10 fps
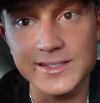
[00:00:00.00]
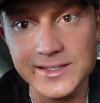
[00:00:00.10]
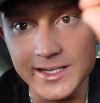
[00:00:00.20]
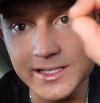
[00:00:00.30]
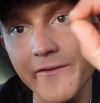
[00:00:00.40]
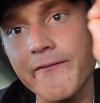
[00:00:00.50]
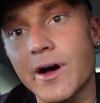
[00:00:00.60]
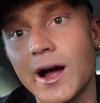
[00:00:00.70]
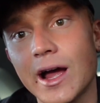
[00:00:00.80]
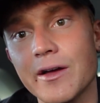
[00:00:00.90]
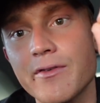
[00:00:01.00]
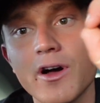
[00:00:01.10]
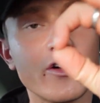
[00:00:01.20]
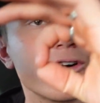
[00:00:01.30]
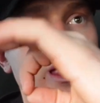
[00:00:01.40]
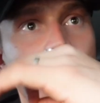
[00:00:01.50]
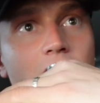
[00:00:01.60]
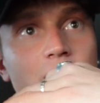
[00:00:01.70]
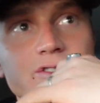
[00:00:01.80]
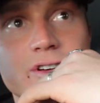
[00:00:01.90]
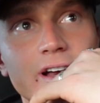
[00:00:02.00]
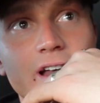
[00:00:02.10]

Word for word: sixty-five hundred cows right